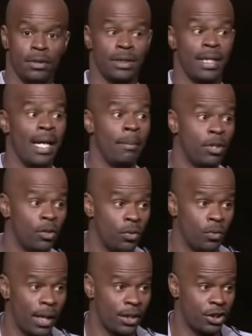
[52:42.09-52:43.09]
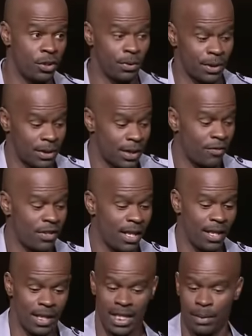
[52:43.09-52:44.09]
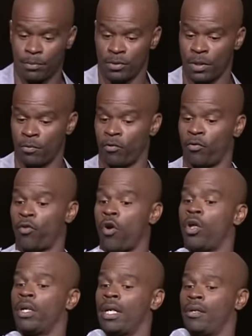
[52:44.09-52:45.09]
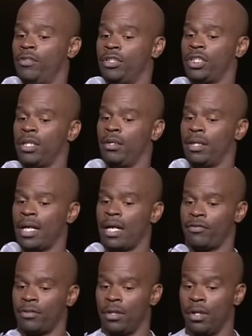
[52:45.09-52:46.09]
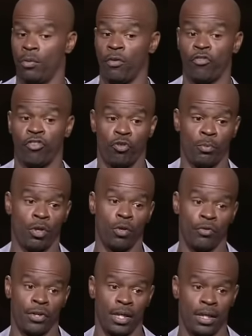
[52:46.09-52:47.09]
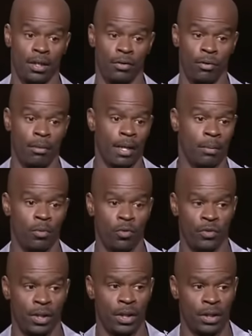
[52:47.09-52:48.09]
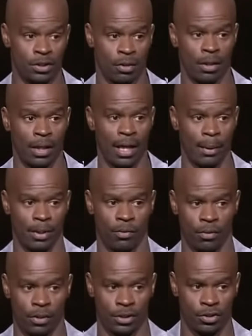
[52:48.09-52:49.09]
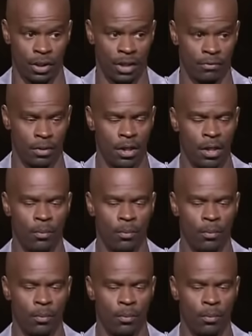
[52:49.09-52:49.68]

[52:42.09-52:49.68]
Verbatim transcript: Same dude has to use his left hand to keep himself from falling out of a chair in laughter. We filmed the whole thing. We made a movie. It's called Comedy, the Road, Let's Travel.